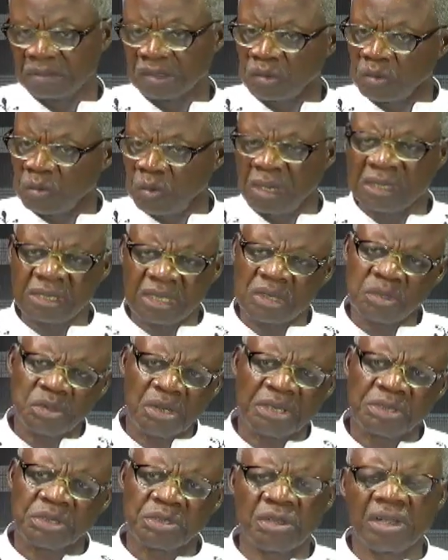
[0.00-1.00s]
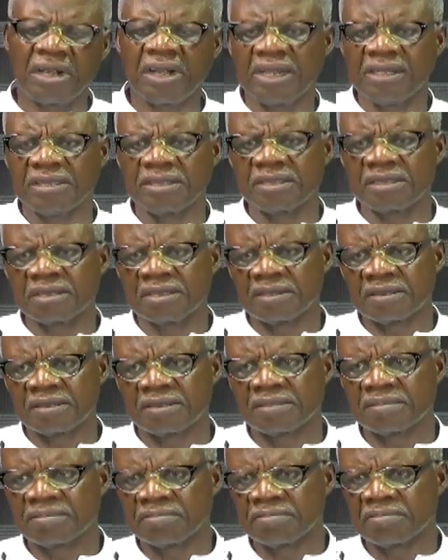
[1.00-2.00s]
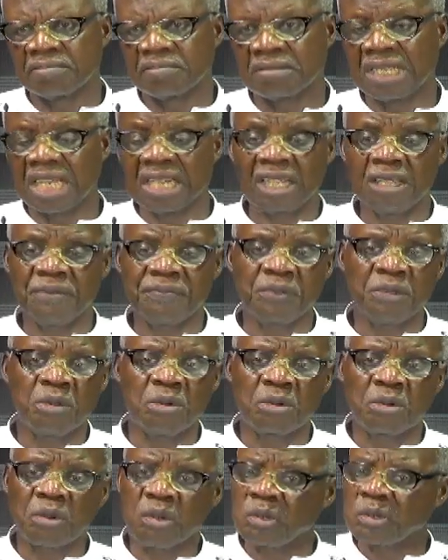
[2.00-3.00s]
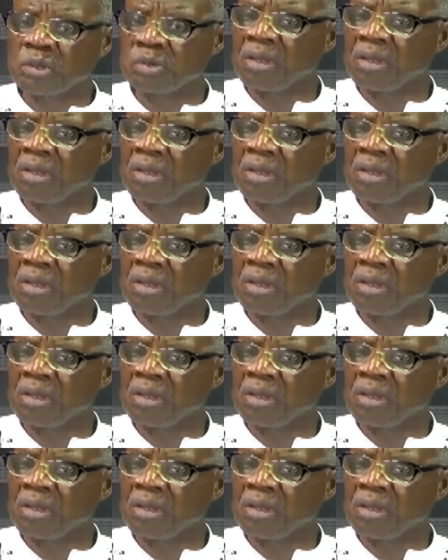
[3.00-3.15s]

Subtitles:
What is your assurance that if you close